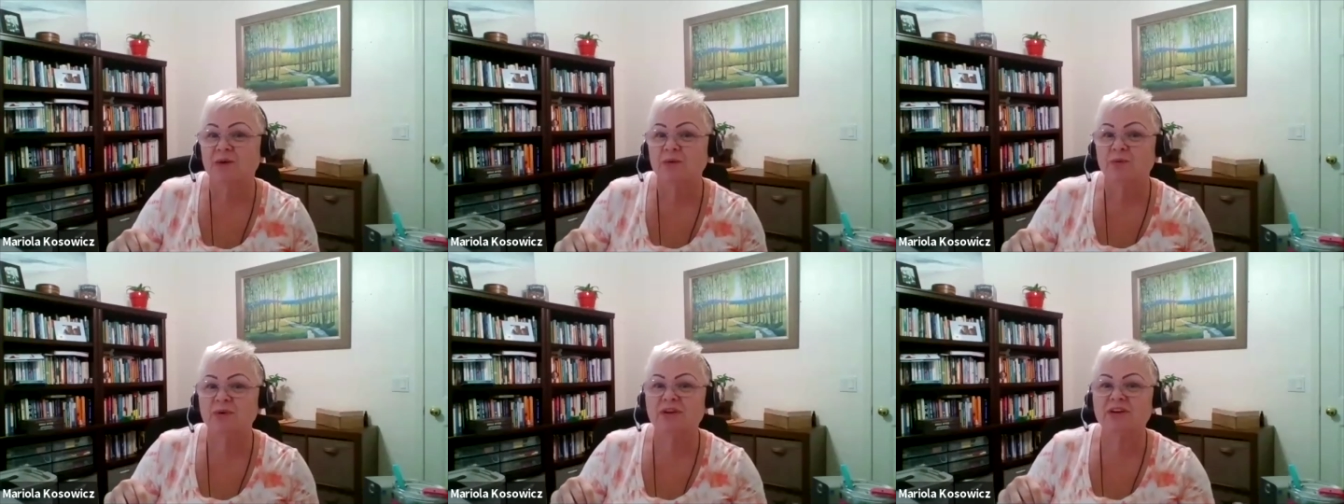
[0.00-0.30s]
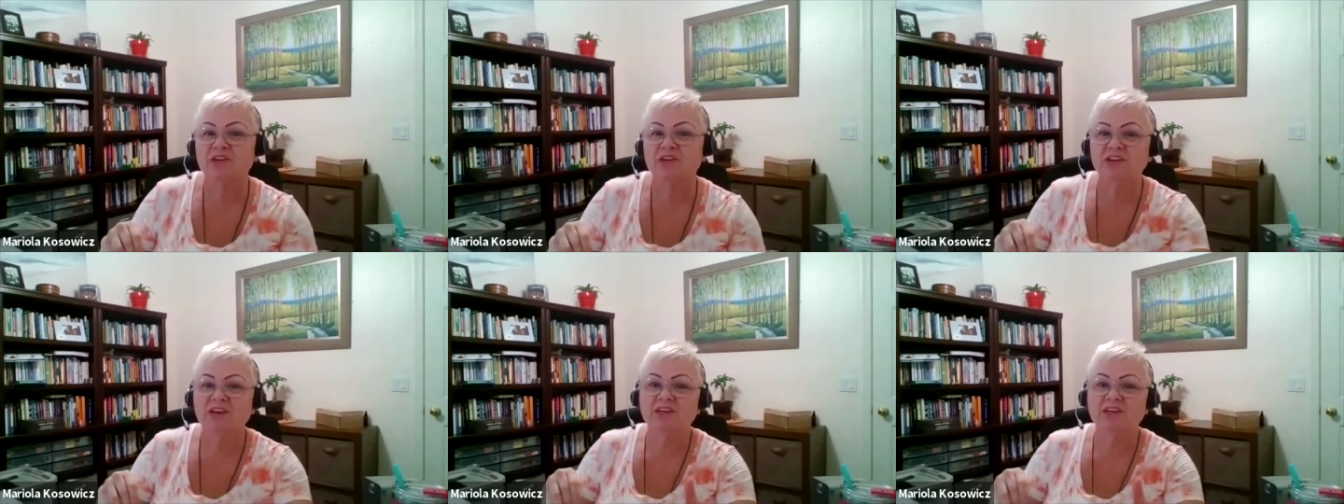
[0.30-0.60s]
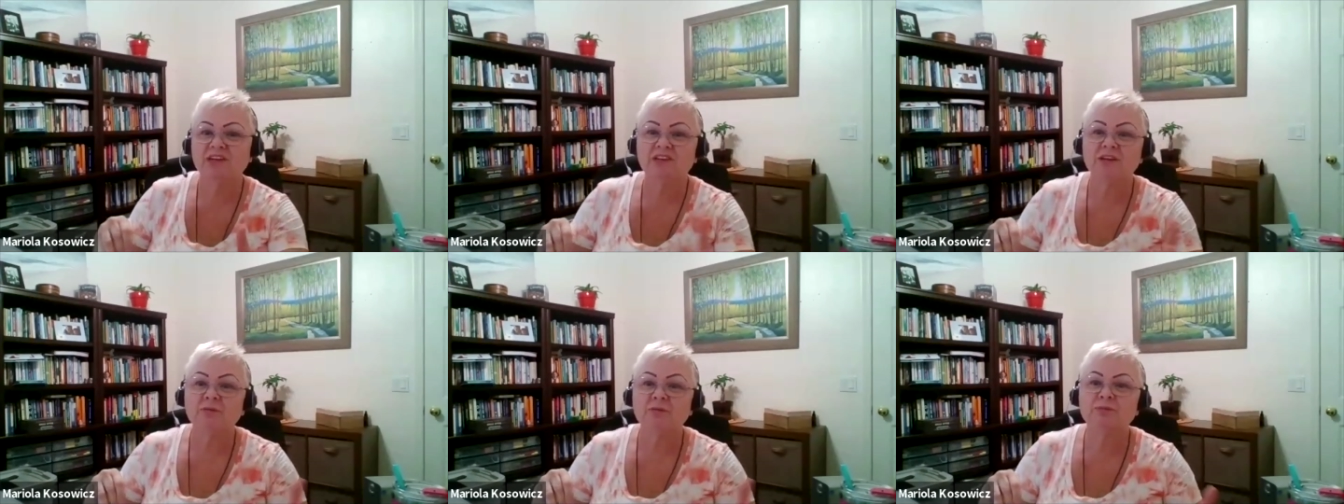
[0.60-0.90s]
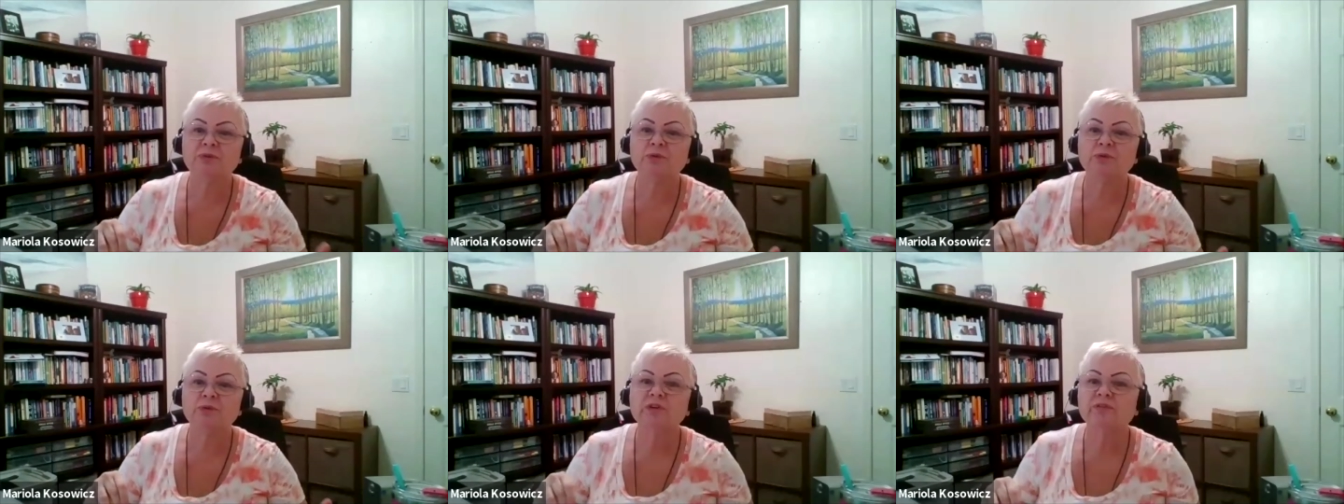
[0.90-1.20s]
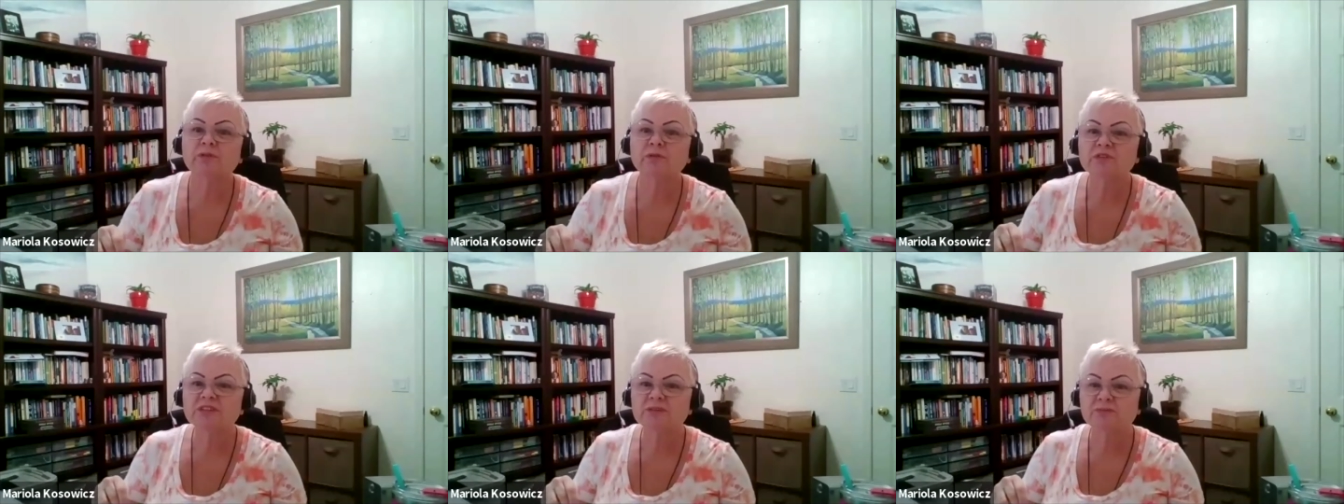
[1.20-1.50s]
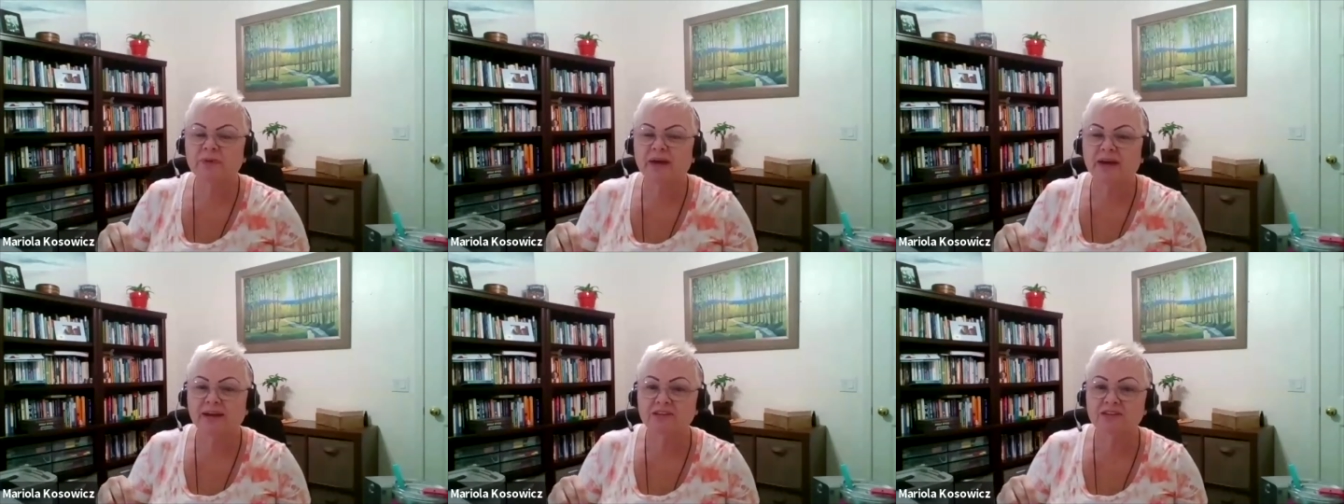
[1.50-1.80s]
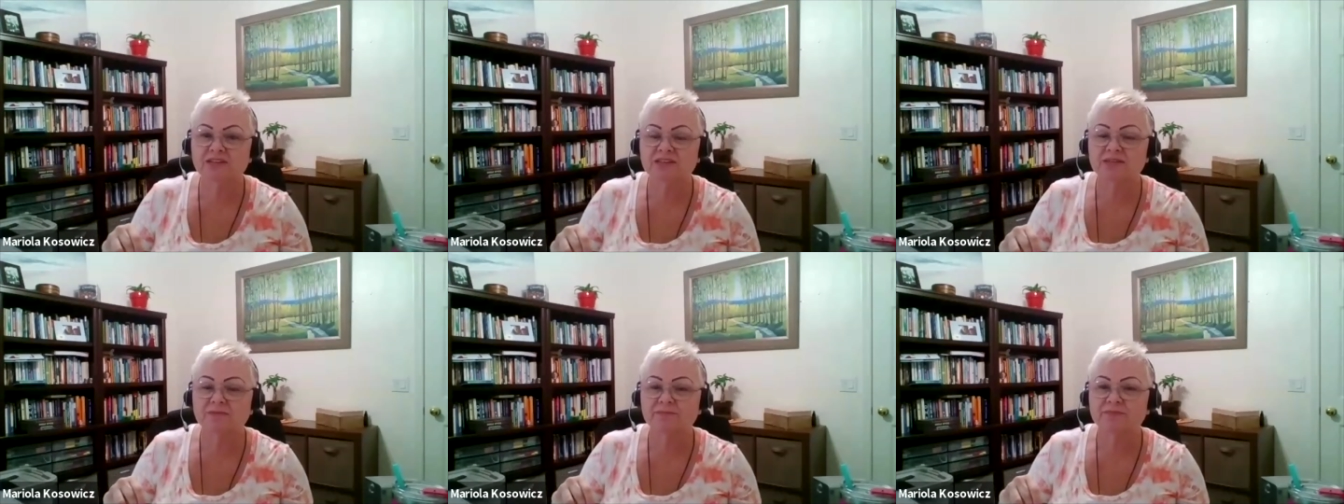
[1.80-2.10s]
We're creating beautiful
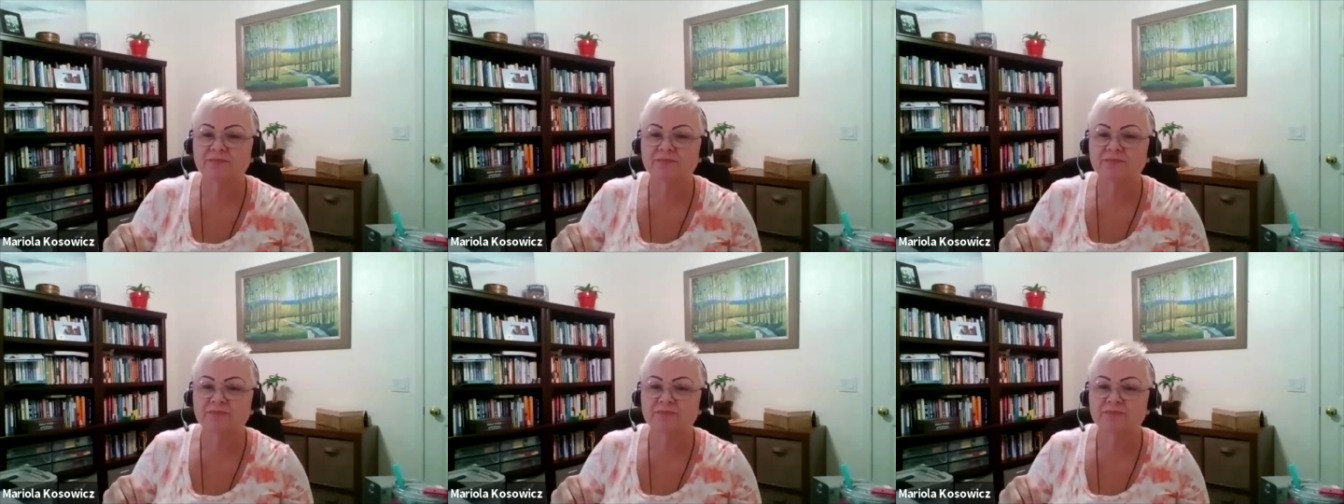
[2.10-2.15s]
space